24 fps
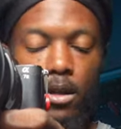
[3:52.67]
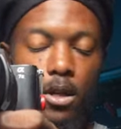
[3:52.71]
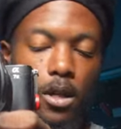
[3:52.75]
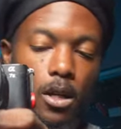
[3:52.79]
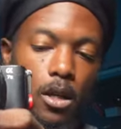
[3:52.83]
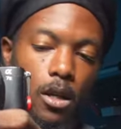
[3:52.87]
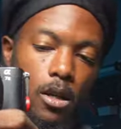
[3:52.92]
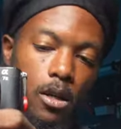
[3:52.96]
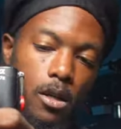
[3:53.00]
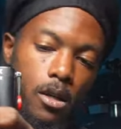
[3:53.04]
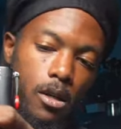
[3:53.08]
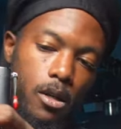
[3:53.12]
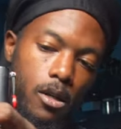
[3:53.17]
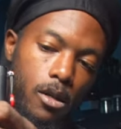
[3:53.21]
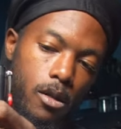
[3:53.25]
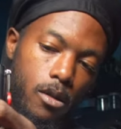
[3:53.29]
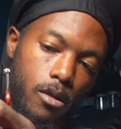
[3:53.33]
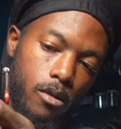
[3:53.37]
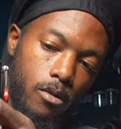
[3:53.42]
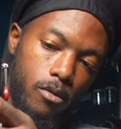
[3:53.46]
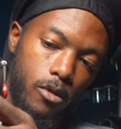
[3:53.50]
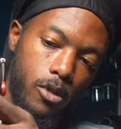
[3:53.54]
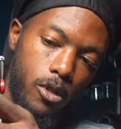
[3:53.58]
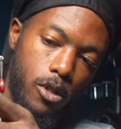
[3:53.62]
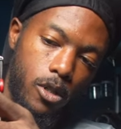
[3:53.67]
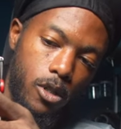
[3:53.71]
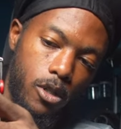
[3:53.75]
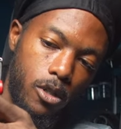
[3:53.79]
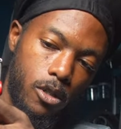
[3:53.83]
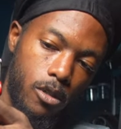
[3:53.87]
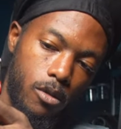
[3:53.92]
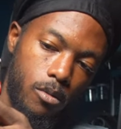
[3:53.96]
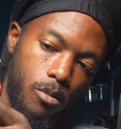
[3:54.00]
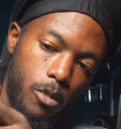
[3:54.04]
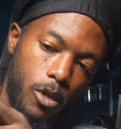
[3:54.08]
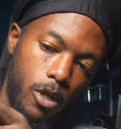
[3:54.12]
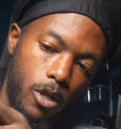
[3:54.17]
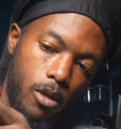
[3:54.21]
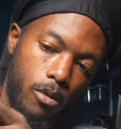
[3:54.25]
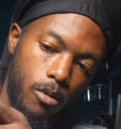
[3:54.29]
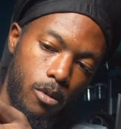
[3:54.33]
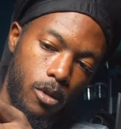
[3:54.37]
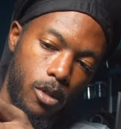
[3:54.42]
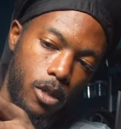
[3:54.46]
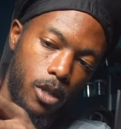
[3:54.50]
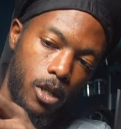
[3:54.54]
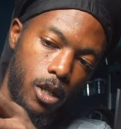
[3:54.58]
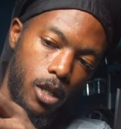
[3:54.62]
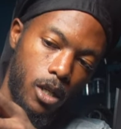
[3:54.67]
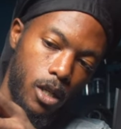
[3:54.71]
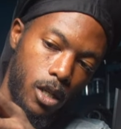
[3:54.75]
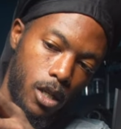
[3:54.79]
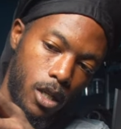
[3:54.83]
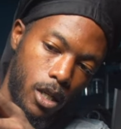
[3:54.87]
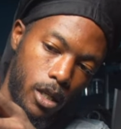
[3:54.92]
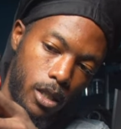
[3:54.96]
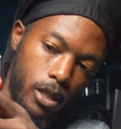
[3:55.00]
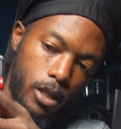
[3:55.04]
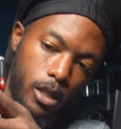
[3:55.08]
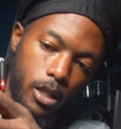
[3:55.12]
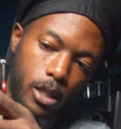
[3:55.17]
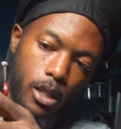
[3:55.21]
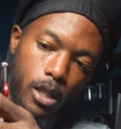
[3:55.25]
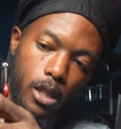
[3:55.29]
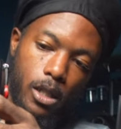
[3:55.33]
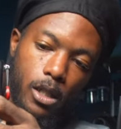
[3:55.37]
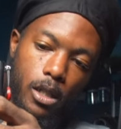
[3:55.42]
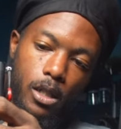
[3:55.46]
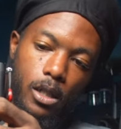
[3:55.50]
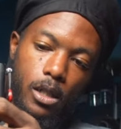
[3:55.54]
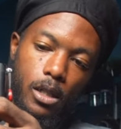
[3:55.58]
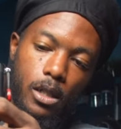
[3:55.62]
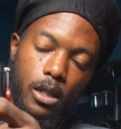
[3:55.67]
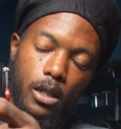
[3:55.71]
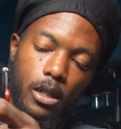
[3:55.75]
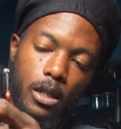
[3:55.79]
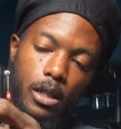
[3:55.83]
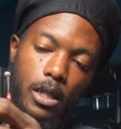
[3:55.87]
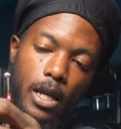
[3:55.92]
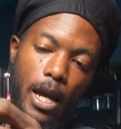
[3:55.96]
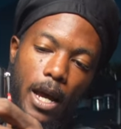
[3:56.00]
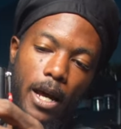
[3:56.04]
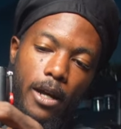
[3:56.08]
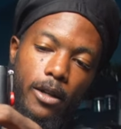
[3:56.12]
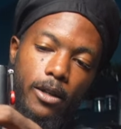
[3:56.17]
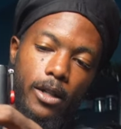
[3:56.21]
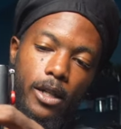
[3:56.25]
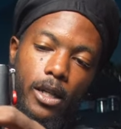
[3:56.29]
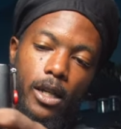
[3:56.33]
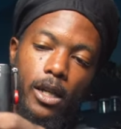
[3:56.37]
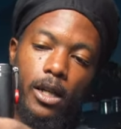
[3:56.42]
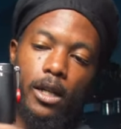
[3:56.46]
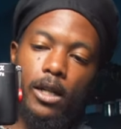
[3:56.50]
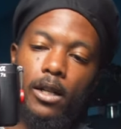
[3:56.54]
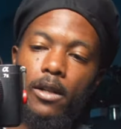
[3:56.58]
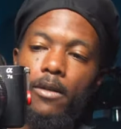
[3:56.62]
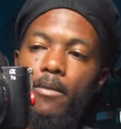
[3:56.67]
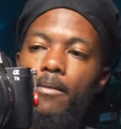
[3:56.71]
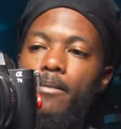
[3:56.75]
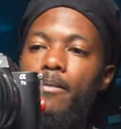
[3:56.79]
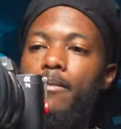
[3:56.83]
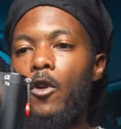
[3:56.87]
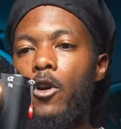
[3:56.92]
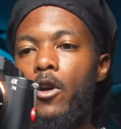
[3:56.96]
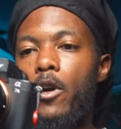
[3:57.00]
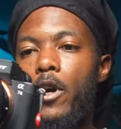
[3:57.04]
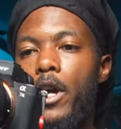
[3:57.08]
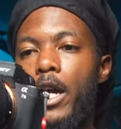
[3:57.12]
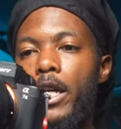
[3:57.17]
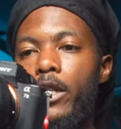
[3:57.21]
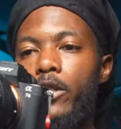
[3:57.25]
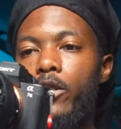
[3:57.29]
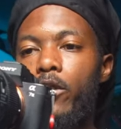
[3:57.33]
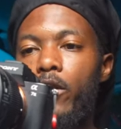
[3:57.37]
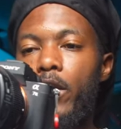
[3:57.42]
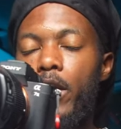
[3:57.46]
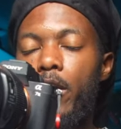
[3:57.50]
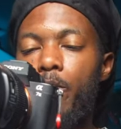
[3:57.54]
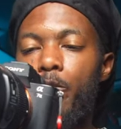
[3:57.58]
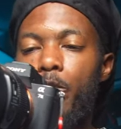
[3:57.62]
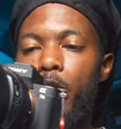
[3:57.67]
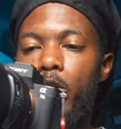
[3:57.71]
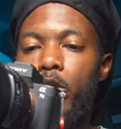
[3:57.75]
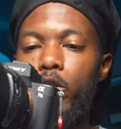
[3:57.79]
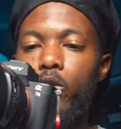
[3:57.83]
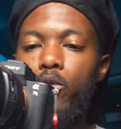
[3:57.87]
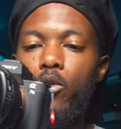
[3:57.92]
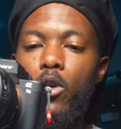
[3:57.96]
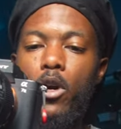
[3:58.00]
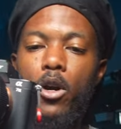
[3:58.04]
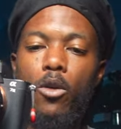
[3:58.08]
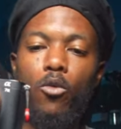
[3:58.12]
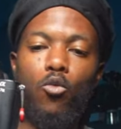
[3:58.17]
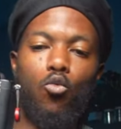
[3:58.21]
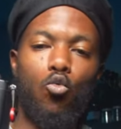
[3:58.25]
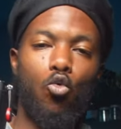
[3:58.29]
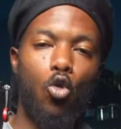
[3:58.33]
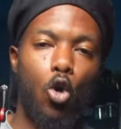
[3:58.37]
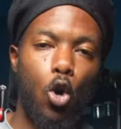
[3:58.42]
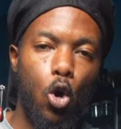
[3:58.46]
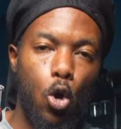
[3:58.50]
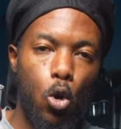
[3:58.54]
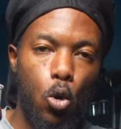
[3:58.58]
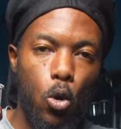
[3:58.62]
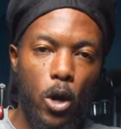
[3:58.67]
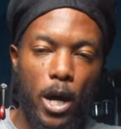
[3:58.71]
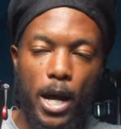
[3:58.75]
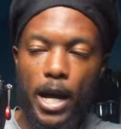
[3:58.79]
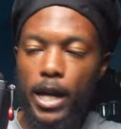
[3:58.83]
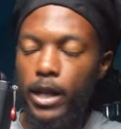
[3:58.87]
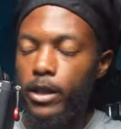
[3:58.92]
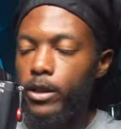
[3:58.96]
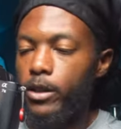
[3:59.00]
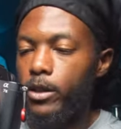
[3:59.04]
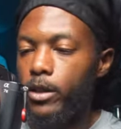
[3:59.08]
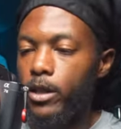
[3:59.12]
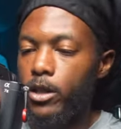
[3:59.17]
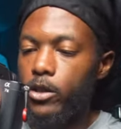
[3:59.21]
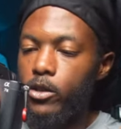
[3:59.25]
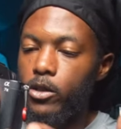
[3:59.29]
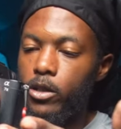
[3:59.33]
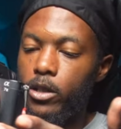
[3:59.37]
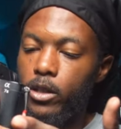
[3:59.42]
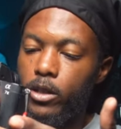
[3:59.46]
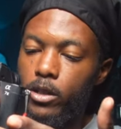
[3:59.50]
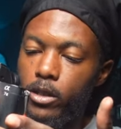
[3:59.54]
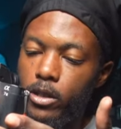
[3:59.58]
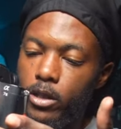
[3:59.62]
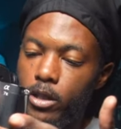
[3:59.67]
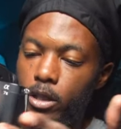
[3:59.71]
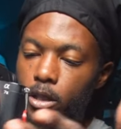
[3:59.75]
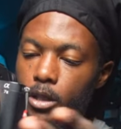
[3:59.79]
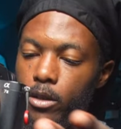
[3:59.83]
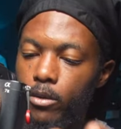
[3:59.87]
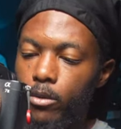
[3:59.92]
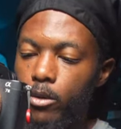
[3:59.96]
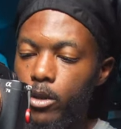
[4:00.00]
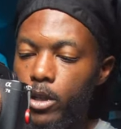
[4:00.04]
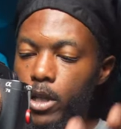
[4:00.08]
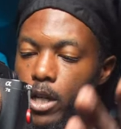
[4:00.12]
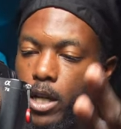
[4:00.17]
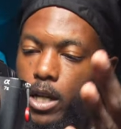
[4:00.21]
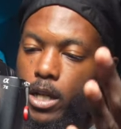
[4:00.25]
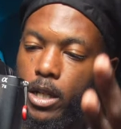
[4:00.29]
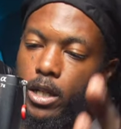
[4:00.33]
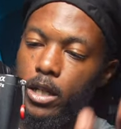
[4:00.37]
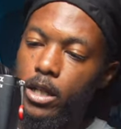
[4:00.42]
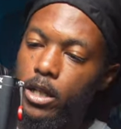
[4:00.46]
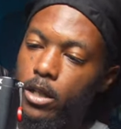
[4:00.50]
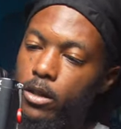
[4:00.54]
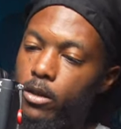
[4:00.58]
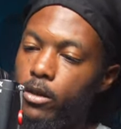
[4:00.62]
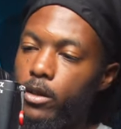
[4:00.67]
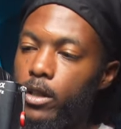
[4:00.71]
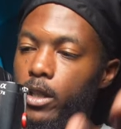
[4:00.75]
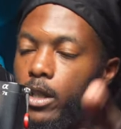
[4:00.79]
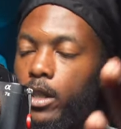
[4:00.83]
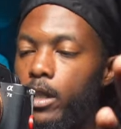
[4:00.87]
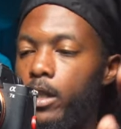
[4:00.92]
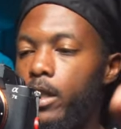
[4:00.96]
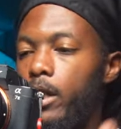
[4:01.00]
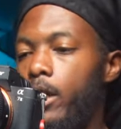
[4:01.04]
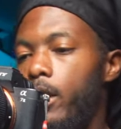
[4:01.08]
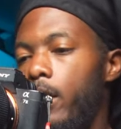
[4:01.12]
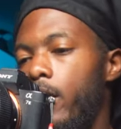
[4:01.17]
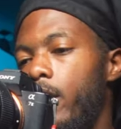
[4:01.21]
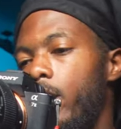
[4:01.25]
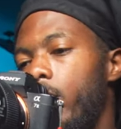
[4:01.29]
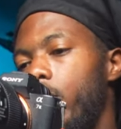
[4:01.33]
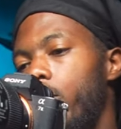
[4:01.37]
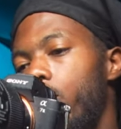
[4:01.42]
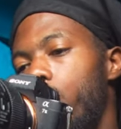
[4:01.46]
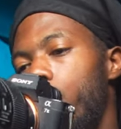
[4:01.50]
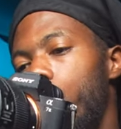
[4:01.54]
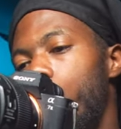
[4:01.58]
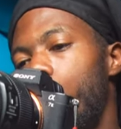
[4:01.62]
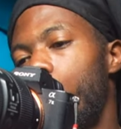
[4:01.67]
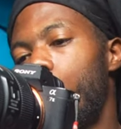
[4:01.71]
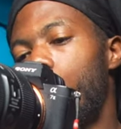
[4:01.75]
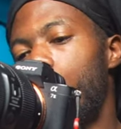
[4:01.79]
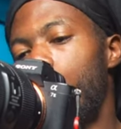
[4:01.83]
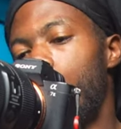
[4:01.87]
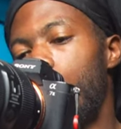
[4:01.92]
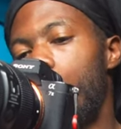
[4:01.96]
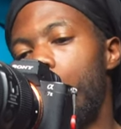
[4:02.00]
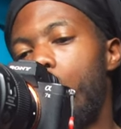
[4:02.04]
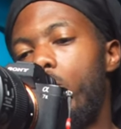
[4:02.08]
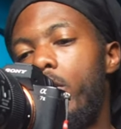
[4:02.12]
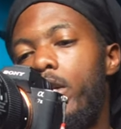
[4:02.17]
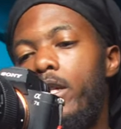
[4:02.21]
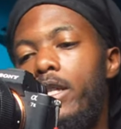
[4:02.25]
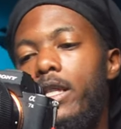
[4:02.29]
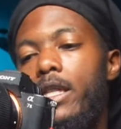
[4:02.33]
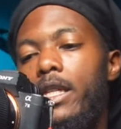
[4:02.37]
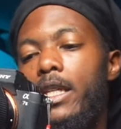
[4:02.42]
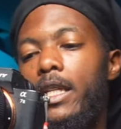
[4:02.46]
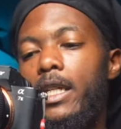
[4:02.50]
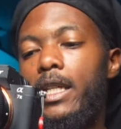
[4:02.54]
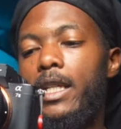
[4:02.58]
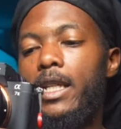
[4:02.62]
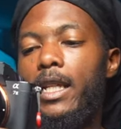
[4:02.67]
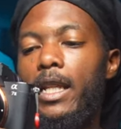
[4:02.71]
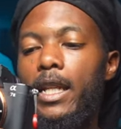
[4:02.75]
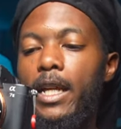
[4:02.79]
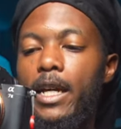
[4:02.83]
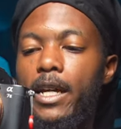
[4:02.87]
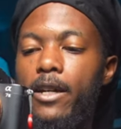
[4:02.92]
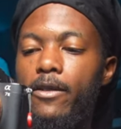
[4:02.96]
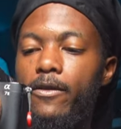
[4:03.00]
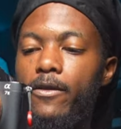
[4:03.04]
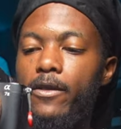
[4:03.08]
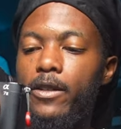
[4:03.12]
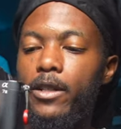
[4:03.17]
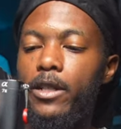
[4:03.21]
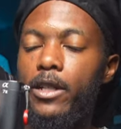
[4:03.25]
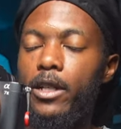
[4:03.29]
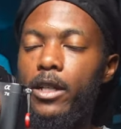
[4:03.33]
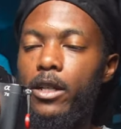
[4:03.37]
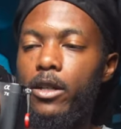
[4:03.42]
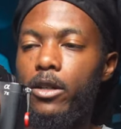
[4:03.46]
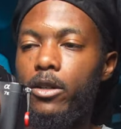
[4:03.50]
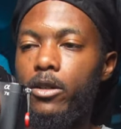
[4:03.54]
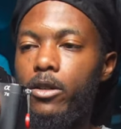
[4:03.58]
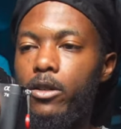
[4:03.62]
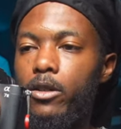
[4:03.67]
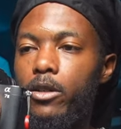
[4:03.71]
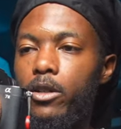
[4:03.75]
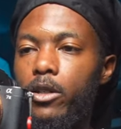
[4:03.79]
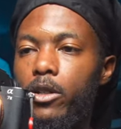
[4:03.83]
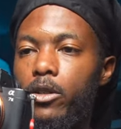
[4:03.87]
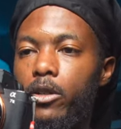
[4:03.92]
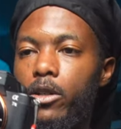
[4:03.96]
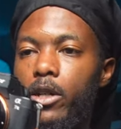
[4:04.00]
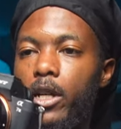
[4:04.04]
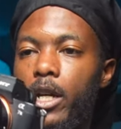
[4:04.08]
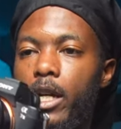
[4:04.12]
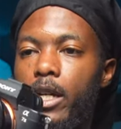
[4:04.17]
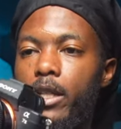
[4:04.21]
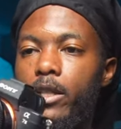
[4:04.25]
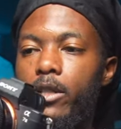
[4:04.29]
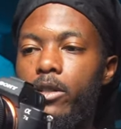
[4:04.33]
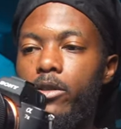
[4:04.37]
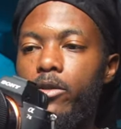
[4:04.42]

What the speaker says: and we should be able to get it nice dialed in. All right, so now we're going to do our roll axis. As you can see, we're kind of tilted to the left here. Your guys